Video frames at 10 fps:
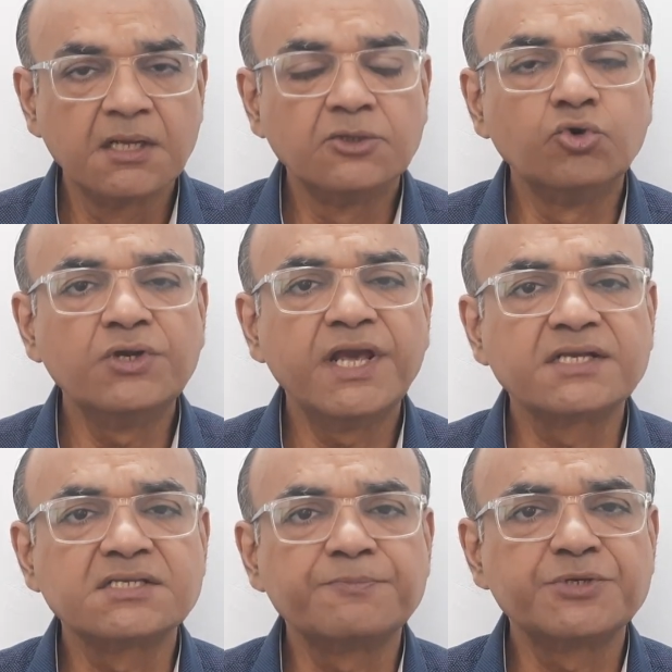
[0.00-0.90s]
The only
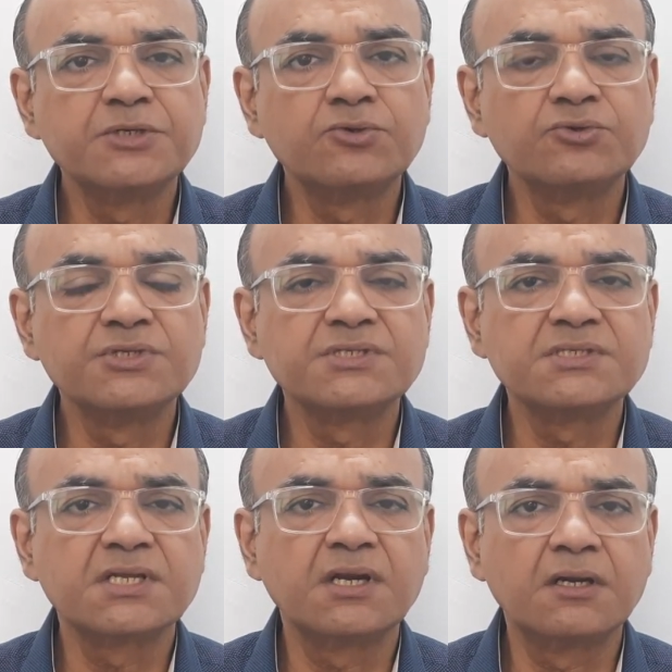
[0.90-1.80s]
exception to this
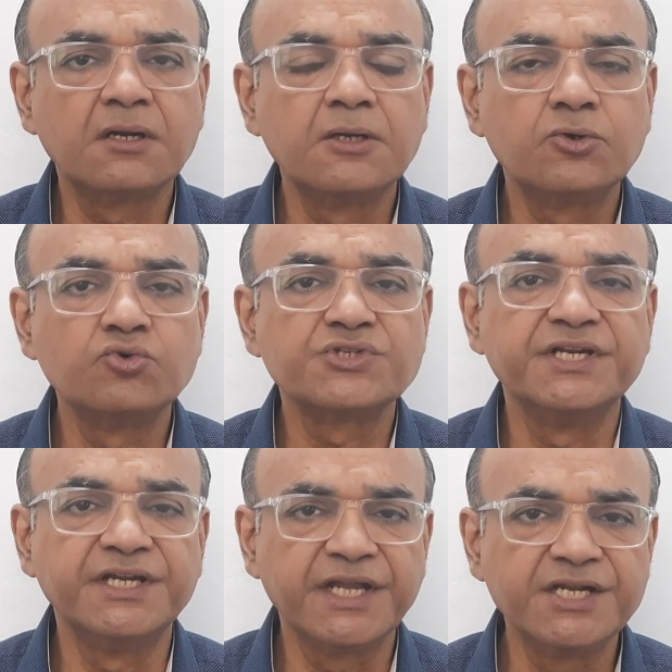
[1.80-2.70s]
is an adult who is
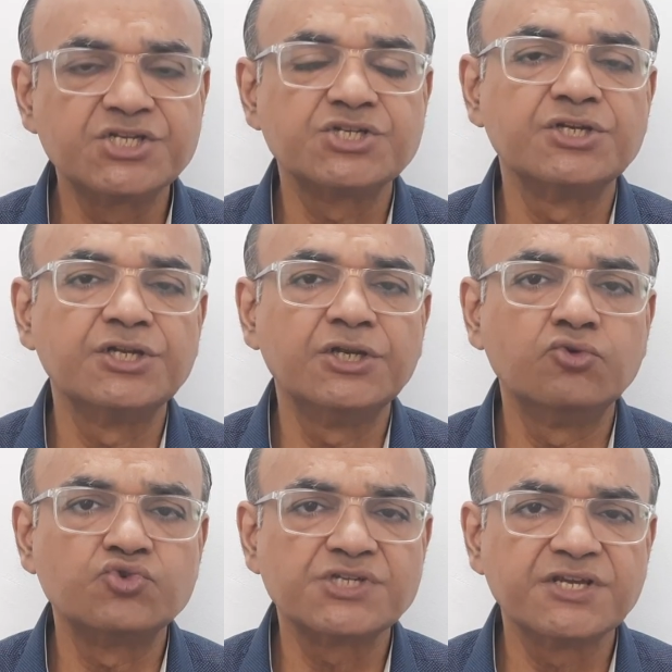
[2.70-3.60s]
intentionally
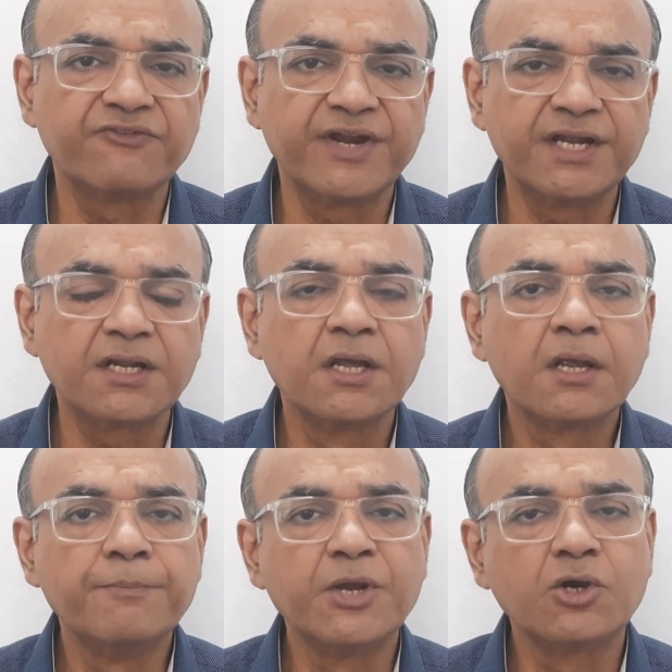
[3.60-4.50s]
losing weight
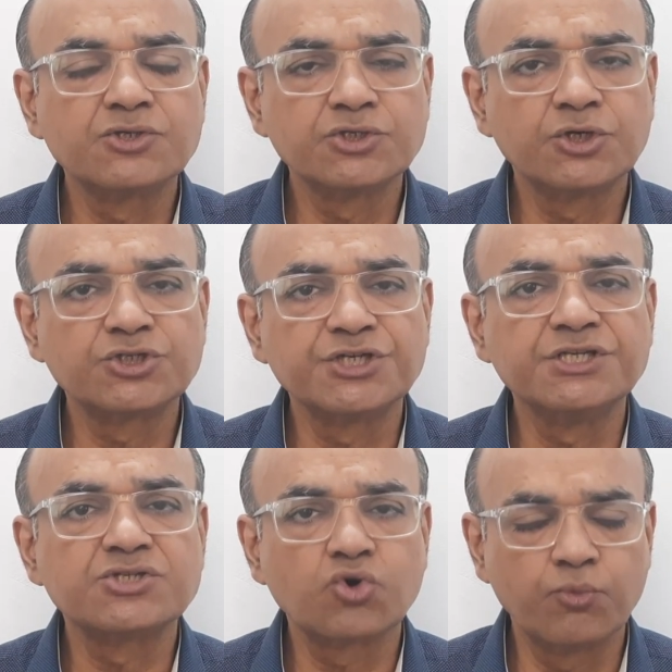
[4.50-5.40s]
because he or she
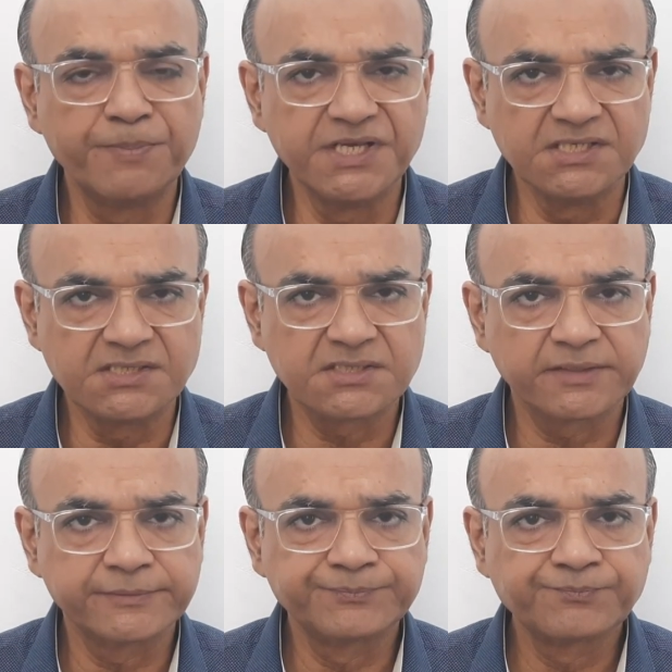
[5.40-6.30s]
is
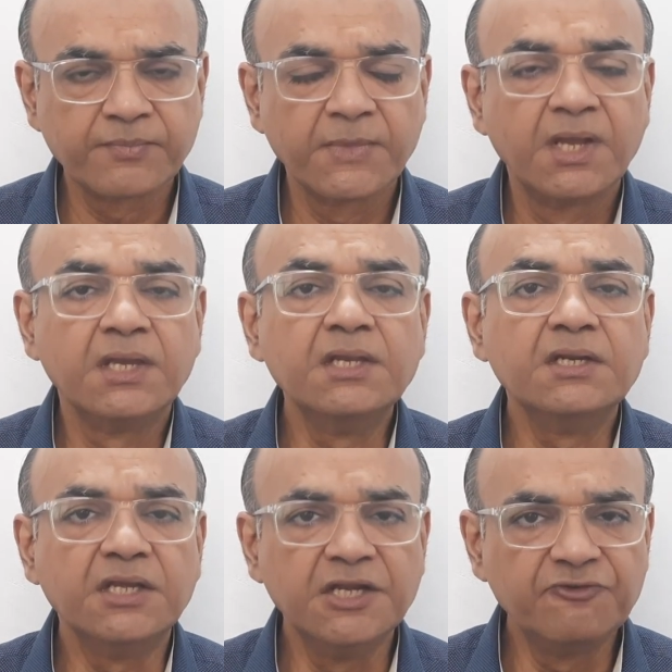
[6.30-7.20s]
obese.
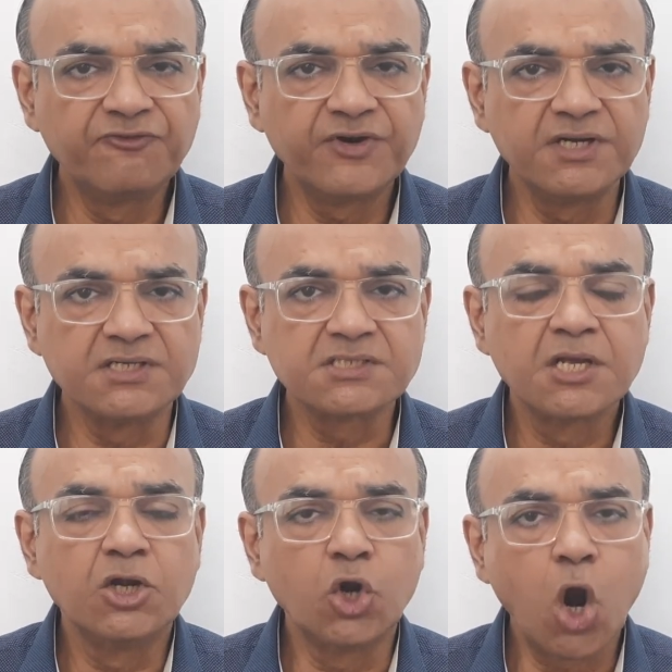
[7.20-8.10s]
In infants,
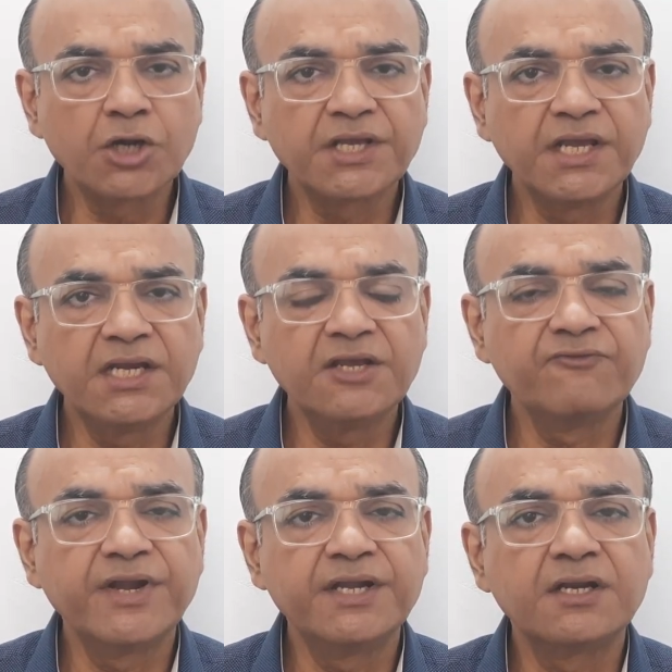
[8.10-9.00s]
not gaining
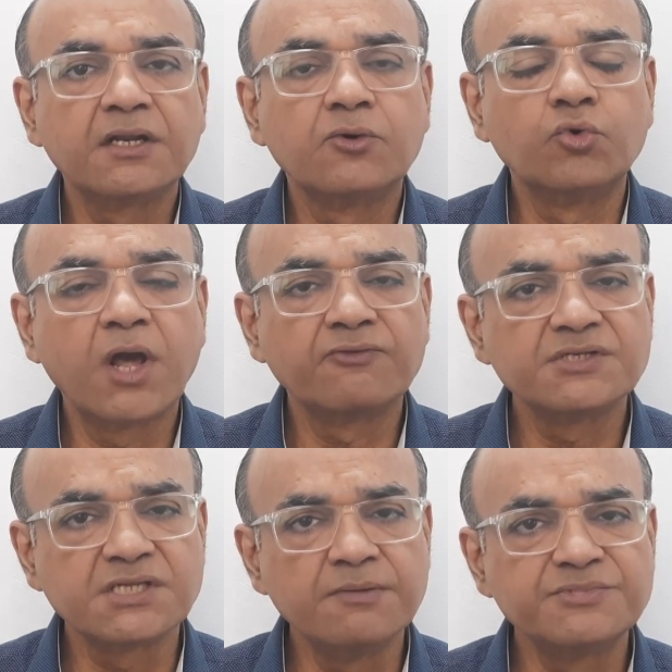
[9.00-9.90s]
weight could have the
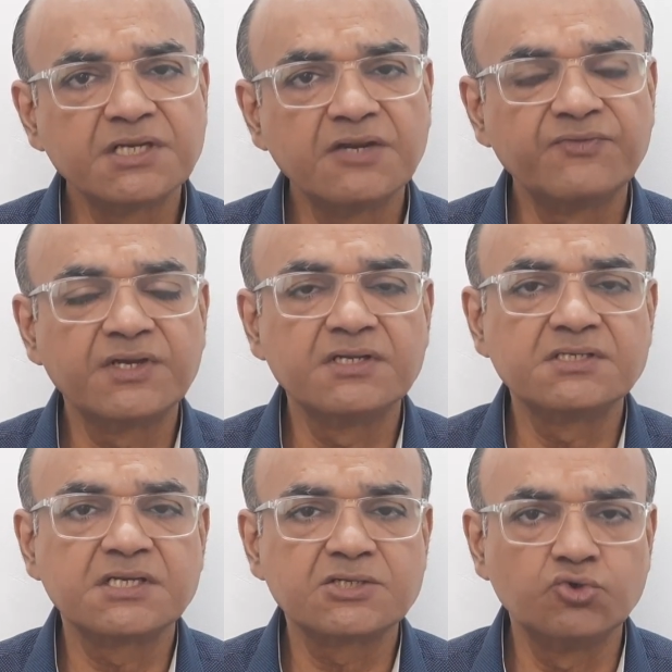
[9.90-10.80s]
same
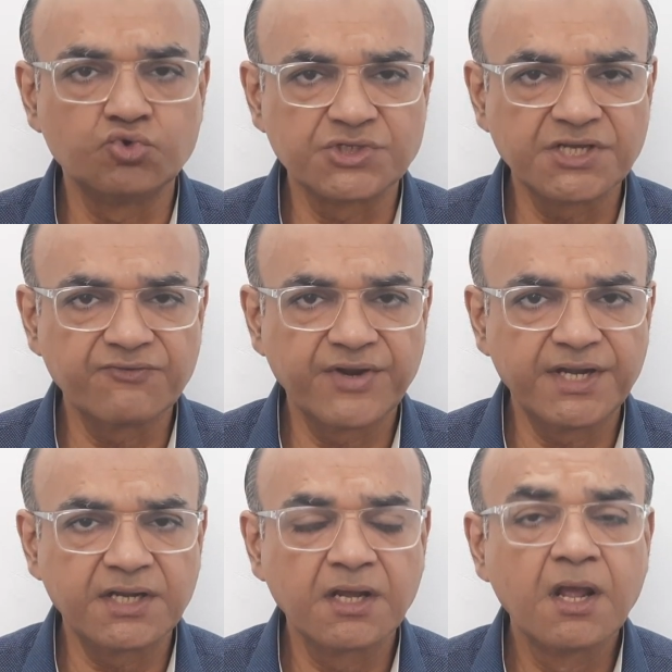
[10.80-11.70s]
significance as losing
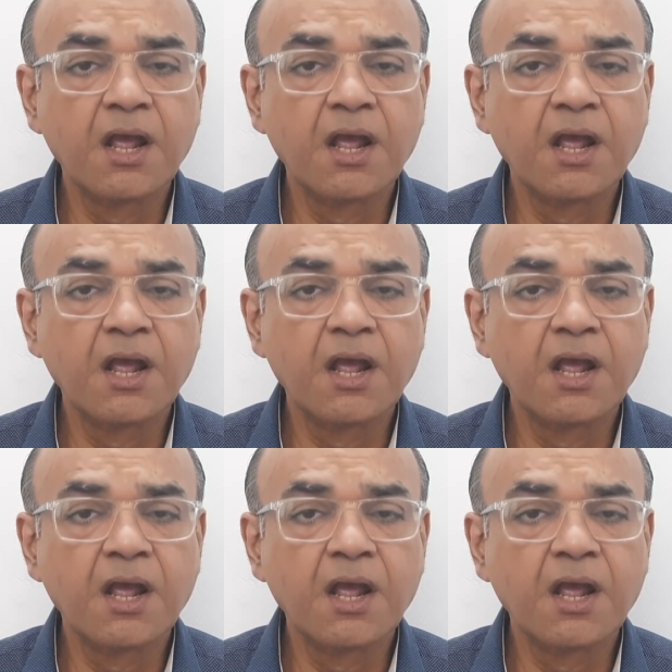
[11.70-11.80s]
weight.